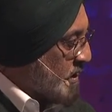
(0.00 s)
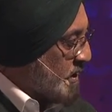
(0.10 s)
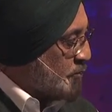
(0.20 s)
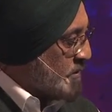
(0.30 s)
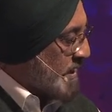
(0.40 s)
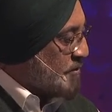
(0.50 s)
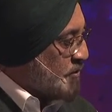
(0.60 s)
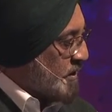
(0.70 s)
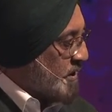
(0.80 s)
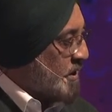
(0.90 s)
It was
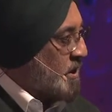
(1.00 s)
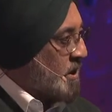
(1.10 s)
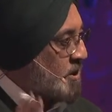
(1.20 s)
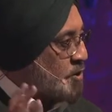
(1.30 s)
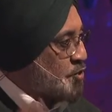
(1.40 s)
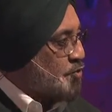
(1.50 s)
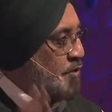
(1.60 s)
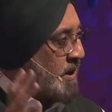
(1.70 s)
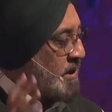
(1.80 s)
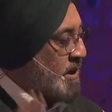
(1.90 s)
actually a
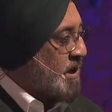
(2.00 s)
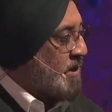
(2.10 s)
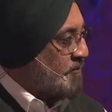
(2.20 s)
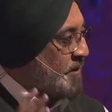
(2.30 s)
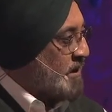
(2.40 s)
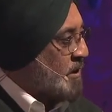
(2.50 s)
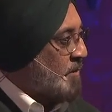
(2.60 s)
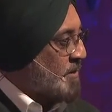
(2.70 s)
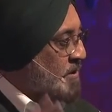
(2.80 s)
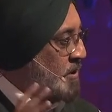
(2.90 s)
2.5
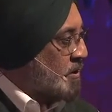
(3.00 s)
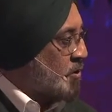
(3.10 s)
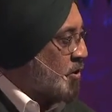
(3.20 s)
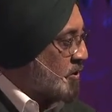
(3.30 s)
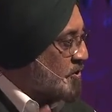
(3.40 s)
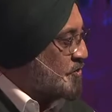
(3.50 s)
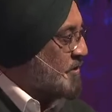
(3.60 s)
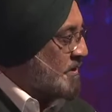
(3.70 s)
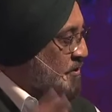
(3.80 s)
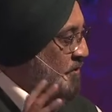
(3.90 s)
kilometer long
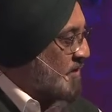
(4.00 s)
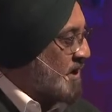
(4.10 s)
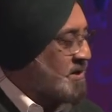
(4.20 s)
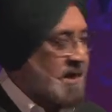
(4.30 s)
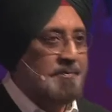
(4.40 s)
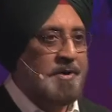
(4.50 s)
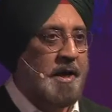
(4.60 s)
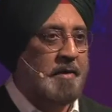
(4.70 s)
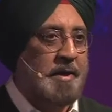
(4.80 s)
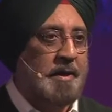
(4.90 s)
stretch of unkept
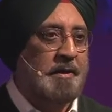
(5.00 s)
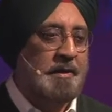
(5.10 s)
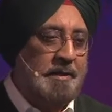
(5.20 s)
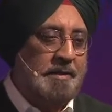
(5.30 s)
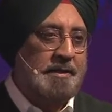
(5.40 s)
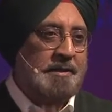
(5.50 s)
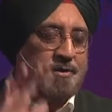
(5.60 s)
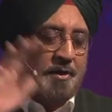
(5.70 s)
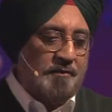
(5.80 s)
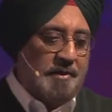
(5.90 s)
area that
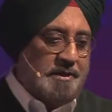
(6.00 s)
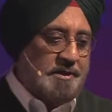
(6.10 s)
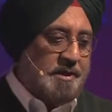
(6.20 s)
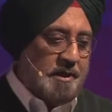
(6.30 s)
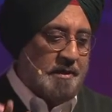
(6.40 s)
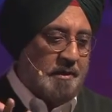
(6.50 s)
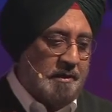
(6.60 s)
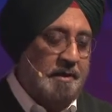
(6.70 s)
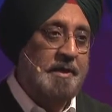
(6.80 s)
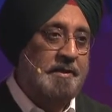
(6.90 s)
sort of
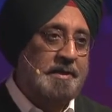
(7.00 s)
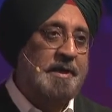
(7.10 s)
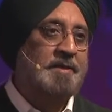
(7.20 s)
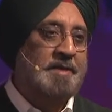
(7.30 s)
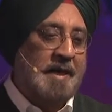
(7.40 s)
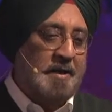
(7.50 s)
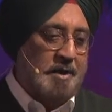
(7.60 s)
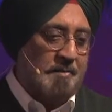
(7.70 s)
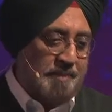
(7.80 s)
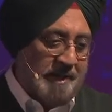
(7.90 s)
encircled the entire
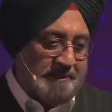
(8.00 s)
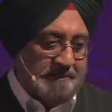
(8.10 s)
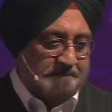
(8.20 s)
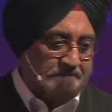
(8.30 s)
complex.